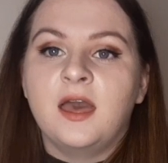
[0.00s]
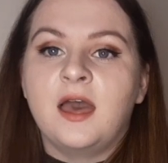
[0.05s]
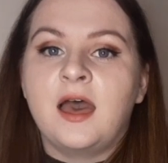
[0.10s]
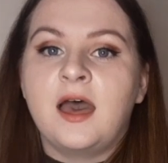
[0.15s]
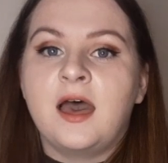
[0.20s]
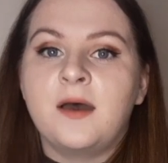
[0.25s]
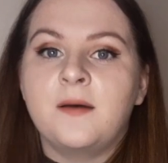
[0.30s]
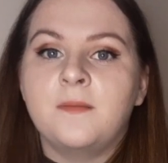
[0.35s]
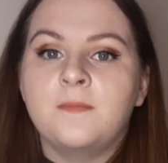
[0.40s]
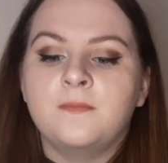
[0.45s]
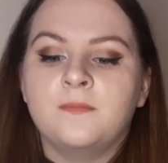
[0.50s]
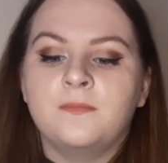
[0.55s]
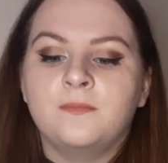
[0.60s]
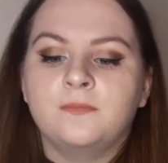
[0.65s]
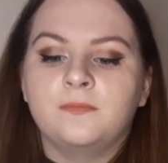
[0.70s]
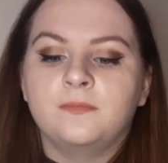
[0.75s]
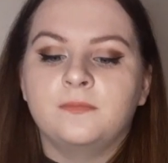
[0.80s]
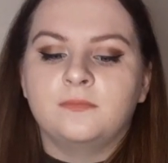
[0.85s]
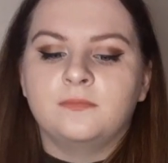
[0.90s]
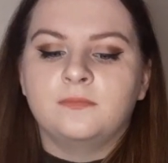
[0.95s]

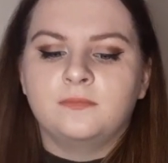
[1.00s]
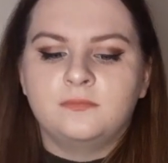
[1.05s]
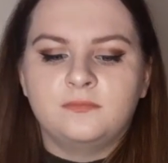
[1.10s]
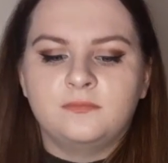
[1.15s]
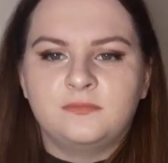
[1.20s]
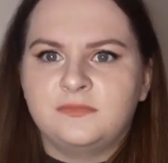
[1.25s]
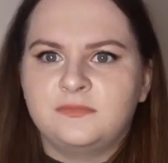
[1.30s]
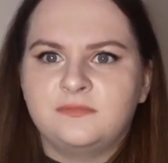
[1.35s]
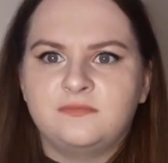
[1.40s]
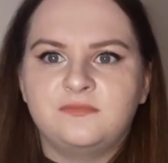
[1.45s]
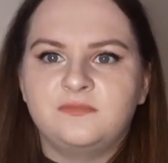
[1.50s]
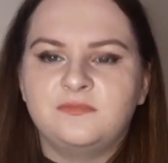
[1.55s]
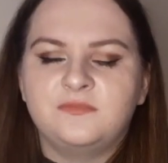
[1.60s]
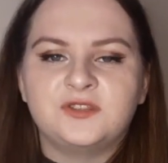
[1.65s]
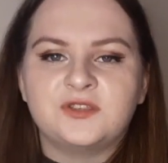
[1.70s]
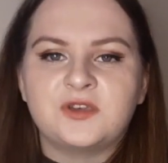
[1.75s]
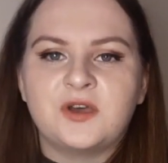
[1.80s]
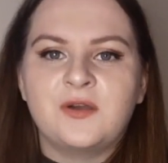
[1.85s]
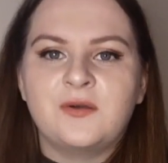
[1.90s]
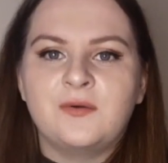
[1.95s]

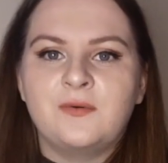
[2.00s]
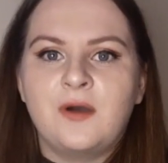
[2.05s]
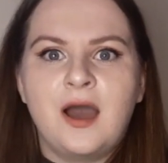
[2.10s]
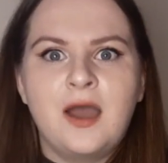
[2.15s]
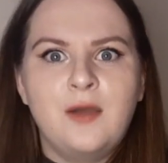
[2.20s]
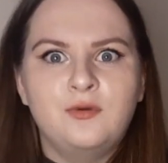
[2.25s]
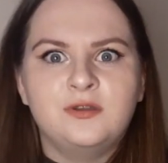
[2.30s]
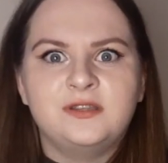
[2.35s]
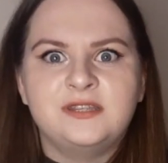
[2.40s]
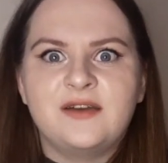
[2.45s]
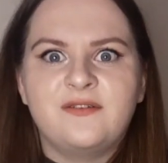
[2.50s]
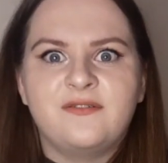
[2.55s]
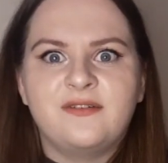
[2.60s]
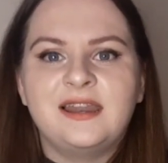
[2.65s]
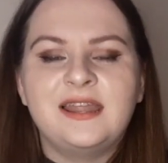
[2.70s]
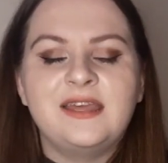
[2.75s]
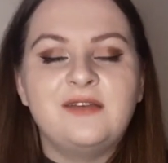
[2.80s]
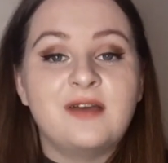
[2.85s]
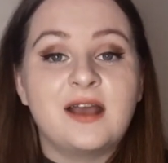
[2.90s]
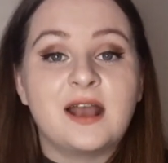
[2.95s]
So I would
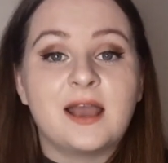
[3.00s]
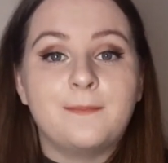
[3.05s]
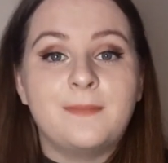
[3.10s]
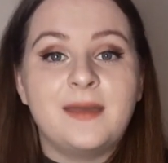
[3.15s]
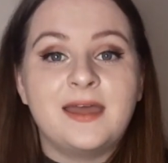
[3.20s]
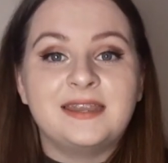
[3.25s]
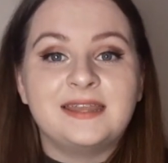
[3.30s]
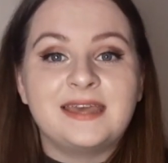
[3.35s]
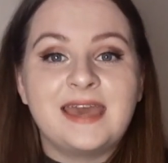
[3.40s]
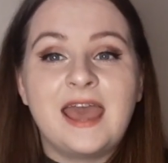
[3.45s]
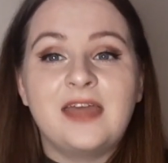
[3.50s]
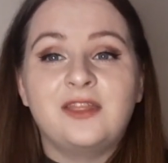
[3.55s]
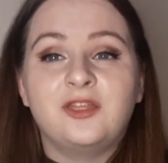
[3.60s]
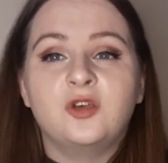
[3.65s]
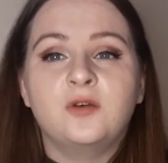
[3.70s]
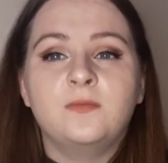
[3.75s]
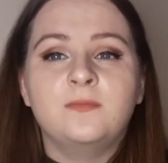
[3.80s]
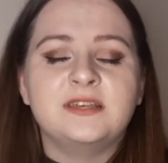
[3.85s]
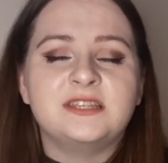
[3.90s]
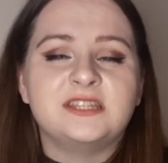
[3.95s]
definitely recommend getting
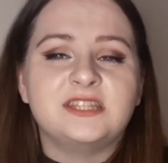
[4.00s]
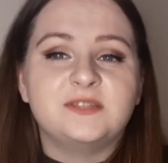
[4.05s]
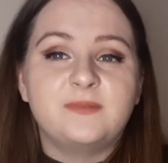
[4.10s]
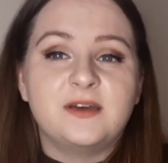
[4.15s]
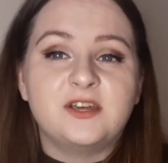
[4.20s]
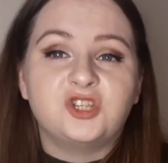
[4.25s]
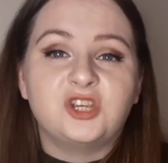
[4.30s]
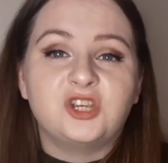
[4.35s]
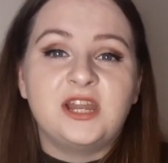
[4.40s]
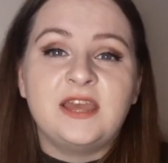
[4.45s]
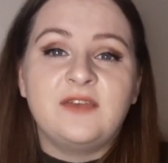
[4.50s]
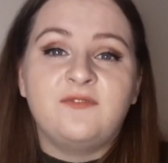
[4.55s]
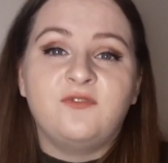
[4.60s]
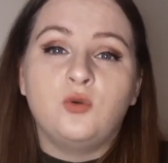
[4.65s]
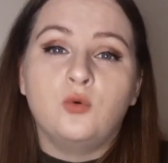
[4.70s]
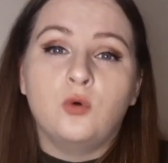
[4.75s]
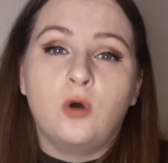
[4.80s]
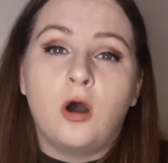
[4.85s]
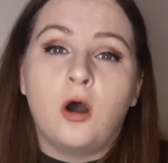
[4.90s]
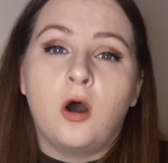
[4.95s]
them, especially if
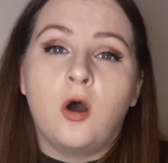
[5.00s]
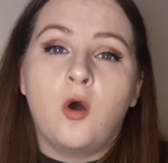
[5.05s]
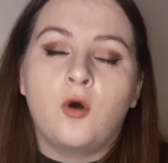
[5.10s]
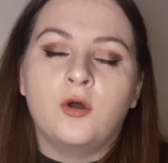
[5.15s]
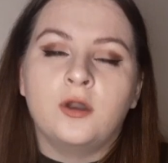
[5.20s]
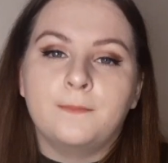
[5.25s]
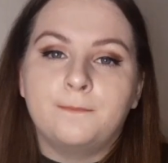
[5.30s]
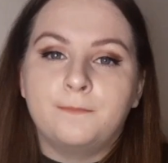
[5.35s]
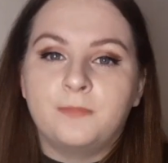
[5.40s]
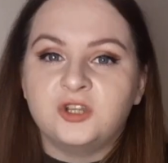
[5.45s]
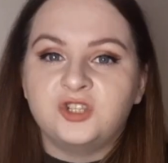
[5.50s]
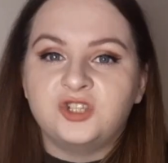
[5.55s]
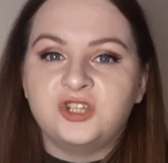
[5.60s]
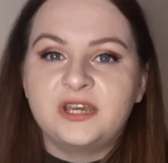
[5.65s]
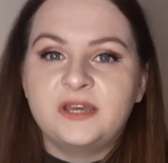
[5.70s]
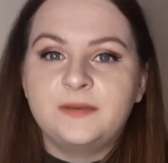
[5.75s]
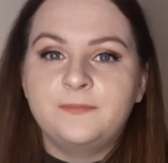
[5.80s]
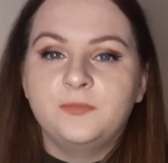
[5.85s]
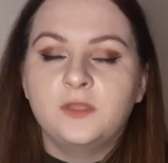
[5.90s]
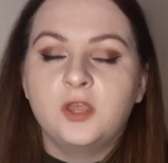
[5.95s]
you are on a
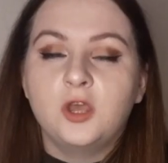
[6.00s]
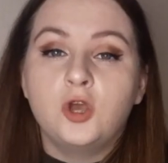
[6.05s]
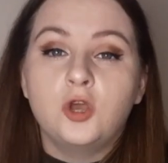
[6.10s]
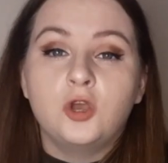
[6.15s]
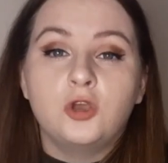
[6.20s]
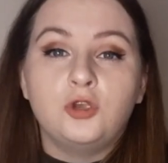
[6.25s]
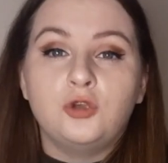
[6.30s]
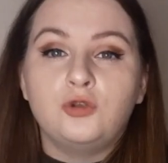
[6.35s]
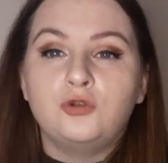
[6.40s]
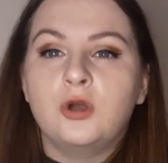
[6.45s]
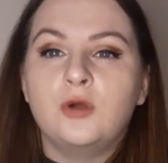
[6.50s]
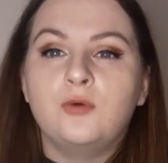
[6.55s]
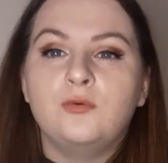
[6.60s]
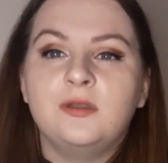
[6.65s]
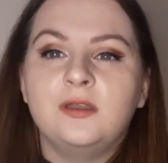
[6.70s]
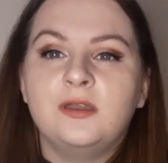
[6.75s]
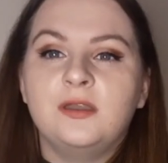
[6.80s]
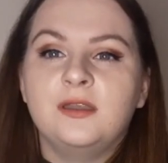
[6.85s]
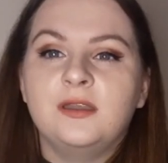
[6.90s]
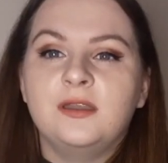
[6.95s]
budget. You don't
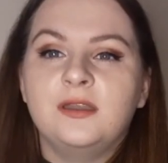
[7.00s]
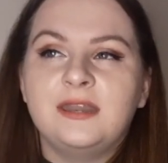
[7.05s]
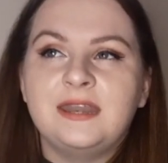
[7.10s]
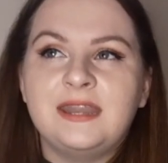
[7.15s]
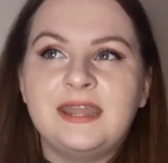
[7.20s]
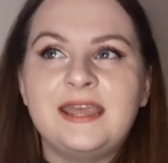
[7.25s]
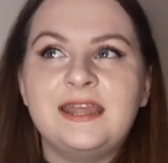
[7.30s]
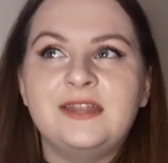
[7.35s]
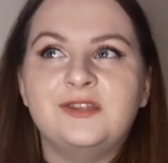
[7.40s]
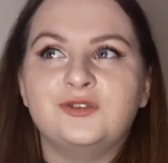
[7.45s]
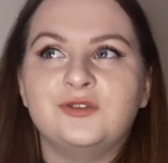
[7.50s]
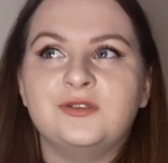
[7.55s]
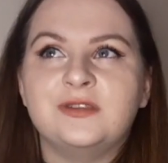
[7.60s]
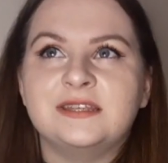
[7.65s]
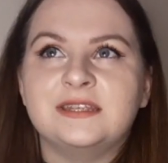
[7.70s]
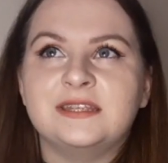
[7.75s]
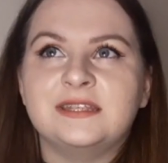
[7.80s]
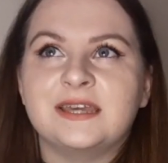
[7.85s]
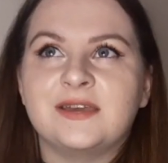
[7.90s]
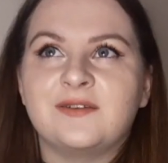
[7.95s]
need to
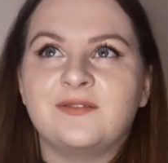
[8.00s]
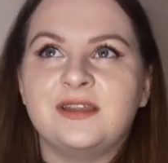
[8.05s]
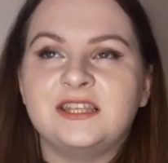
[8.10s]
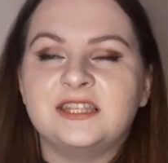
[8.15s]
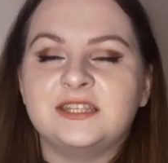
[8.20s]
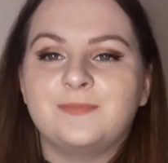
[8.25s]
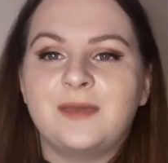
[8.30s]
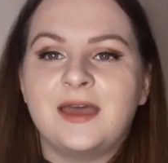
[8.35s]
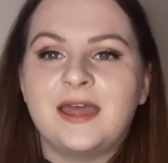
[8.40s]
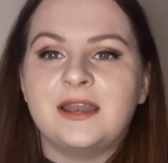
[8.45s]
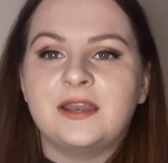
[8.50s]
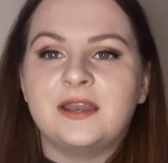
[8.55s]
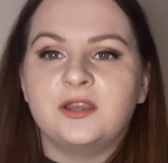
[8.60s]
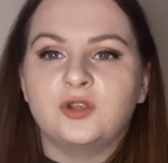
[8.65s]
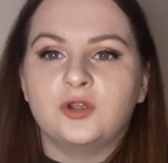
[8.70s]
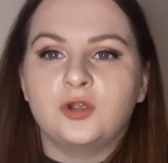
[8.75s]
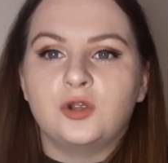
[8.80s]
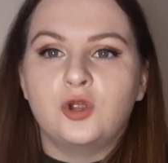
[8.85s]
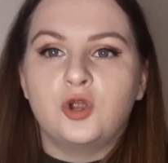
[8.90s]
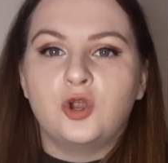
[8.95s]
necessarily
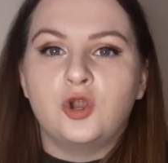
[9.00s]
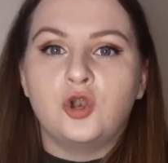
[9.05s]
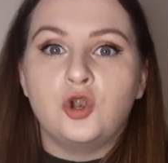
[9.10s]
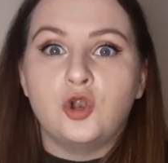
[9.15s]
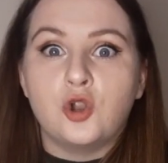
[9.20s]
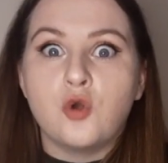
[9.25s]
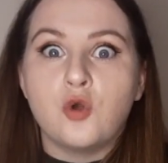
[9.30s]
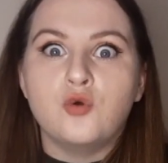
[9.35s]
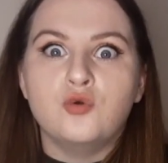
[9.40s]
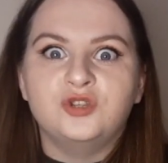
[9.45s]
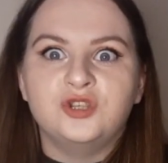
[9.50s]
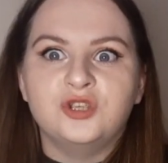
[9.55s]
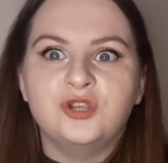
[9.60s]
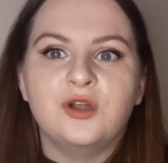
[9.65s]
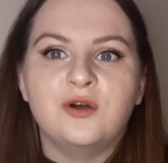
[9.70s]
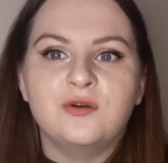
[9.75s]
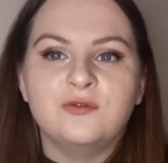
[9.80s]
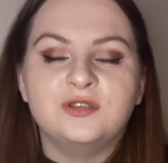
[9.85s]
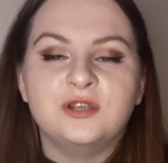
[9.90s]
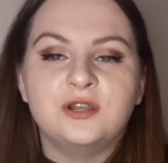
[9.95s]
spend loads and
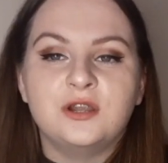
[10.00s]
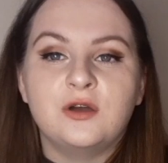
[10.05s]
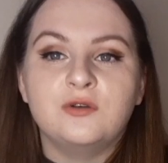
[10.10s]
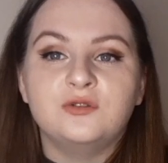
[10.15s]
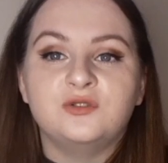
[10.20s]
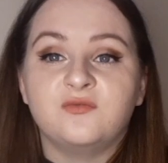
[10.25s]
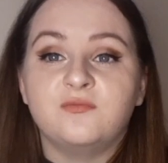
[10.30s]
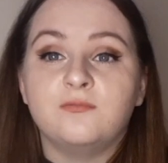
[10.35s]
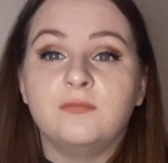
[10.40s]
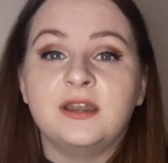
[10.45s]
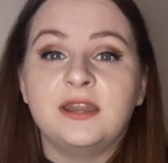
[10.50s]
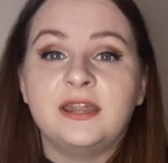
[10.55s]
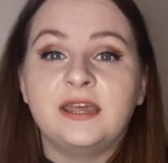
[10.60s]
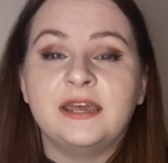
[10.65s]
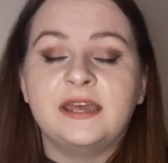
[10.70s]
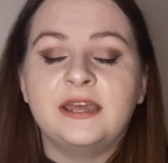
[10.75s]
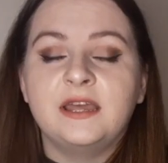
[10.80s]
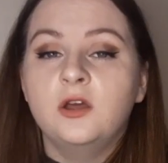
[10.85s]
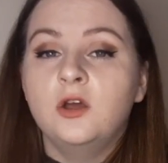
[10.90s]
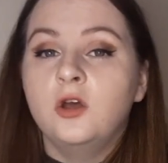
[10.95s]
loads and loads of
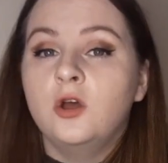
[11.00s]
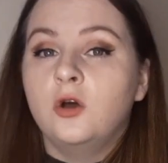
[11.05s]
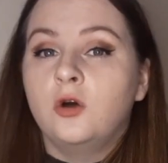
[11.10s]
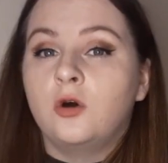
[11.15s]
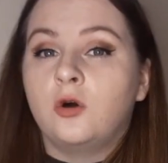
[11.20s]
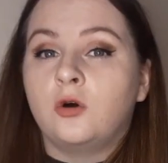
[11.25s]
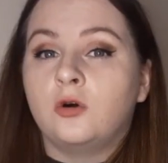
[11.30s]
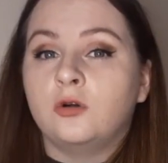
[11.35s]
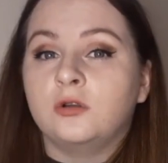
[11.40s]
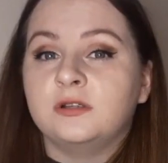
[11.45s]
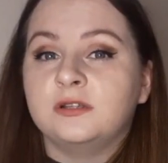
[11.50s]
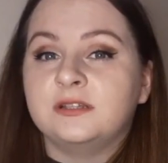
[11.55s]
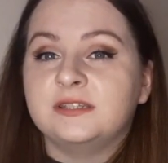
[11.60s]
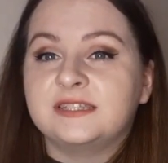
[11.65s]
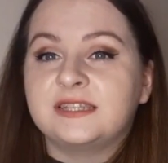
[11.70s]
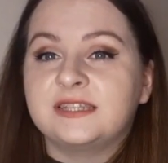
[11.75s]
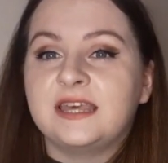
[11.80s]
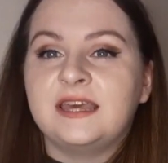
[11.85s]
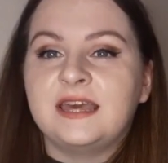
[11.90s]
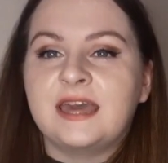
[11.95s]
money on
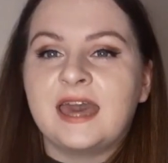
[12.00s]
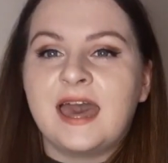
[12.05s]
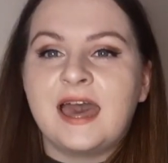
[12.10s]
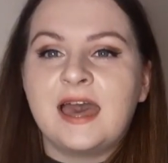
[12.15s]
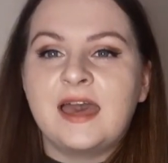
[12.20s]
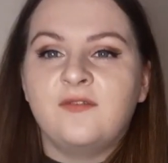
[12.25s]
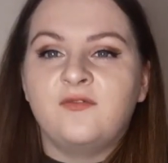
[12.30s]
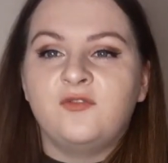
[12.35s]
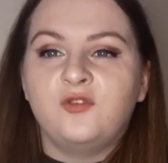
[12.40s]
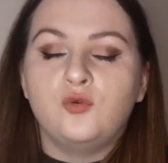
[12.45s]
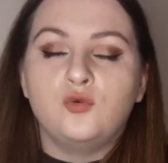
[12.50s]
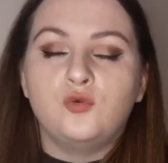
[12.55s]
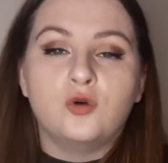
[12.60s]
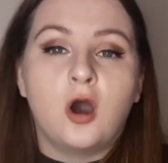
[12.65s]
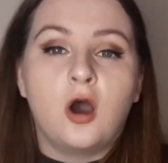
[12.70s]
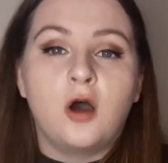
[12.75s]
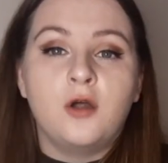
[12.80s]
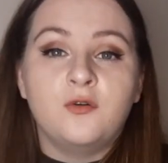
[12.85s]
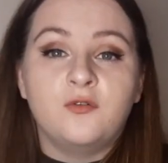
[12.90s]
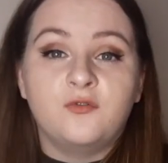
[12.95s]
skincare if you
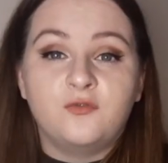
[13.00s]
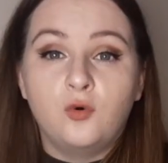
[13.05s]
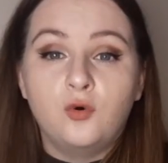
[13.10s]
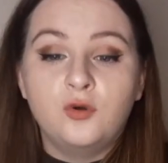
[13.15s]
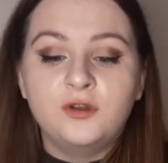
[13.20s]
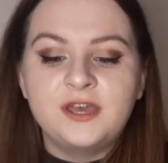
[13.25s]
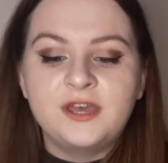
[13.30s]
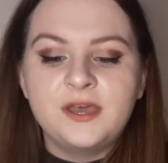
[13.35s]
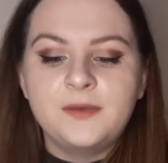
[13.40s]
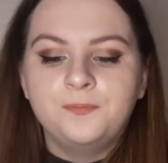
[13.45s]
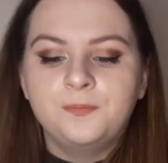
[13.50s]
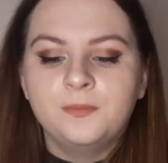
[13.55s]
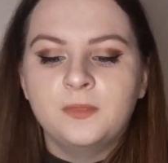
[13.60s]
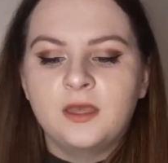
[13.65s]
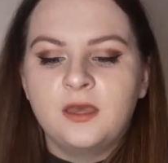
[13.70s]
can't afford it.